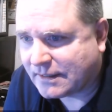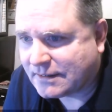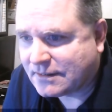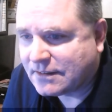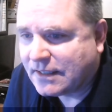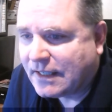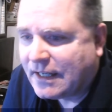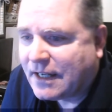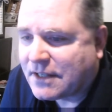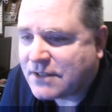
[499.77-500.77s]
it's
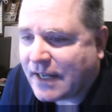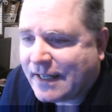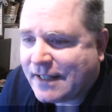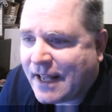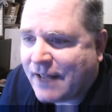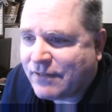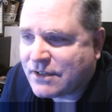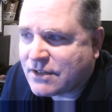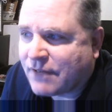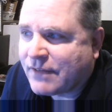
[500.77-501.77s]
a sign in the
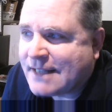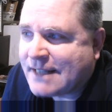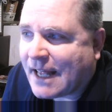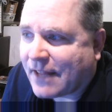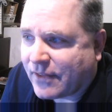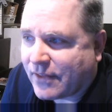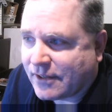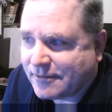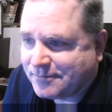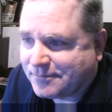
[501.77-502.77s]
heavens of the death.
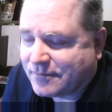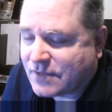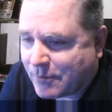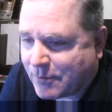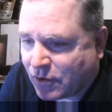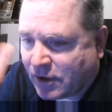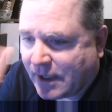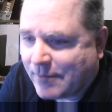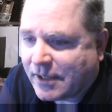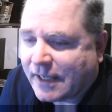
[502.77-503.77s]
Samuel
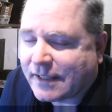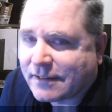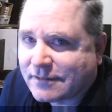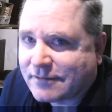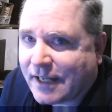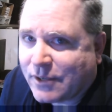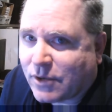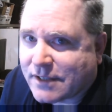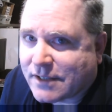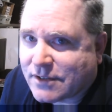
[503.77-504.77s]
Lamanite,
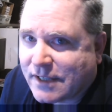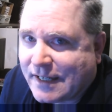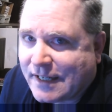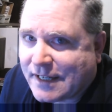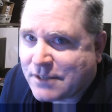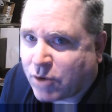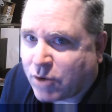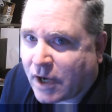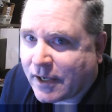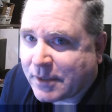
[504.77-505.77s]
likewise, is
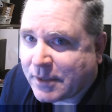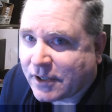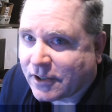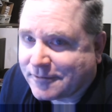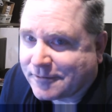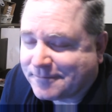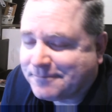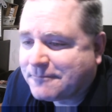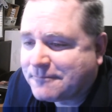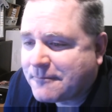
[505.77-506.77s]
brought up here
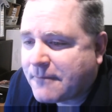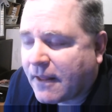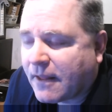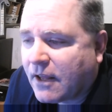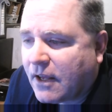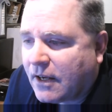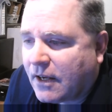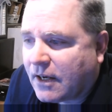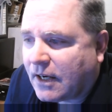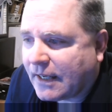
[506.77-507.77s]

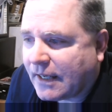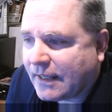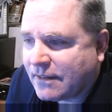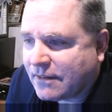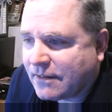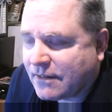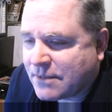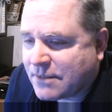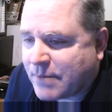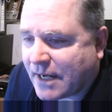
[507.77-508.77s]
uh, in
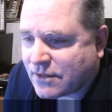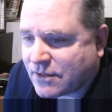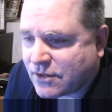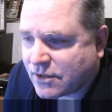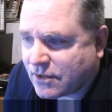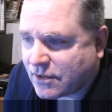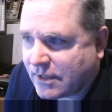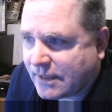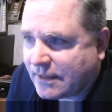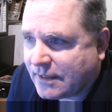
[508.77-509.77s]
these passages
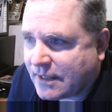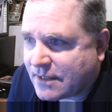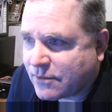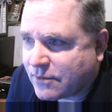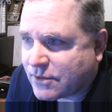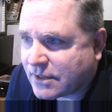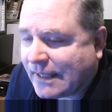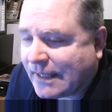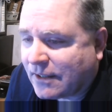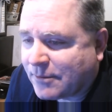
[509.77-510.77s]
as he was in
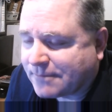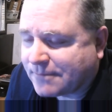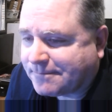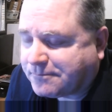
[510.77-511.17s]
Helaman.